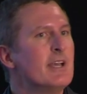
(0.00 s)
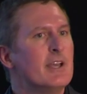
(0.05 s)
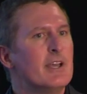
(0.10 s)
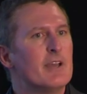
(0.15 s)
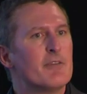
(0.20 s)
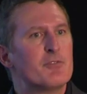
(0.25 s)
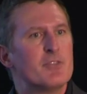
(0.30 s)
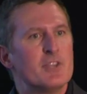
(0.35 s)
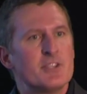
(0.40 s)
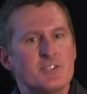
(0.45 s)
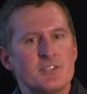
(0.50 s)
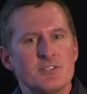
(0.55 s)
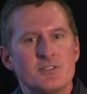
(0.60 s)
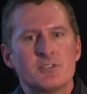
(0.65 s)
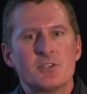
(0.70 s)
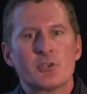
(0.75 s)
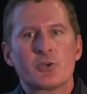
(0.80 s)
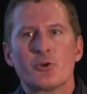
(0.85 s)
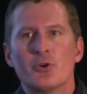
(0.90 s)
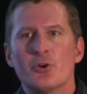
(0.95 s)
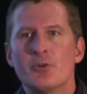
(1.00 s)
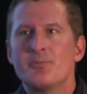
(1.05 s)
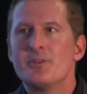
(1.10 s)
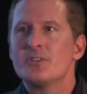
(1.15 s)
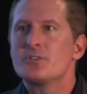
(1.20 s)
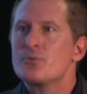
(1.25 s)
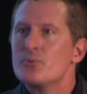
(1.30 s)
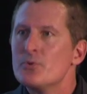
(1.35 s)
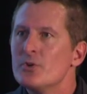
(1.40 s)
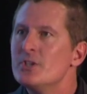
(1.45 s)
If this is the group
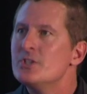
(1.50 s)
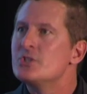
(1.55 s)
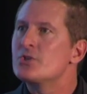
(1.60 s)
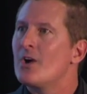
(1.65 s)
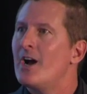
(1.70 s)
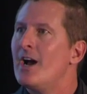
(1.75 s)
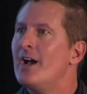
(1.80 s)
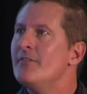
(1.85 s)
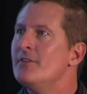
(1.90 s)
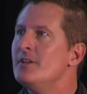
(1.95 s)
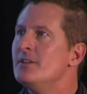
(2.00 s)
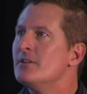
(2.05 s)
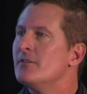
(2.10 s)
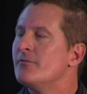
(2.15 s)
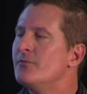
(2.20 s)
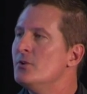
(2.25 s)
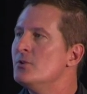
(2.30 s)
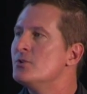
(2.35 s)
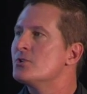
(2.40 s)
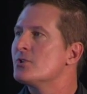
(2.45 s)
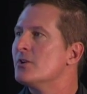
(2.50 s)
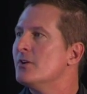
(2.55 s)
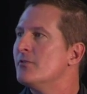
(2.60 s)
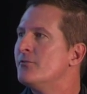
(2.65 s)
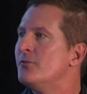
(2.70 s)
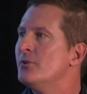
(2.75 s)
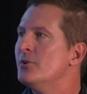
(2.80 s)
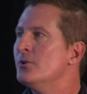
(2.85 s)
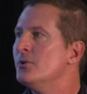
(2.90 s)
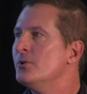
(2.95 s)
that's really driving the future of
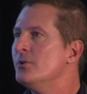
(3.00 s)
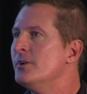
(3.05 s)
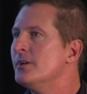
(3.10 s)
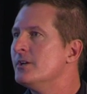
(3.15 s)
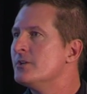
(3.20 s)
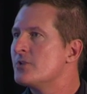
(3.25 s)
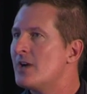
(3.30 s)
food,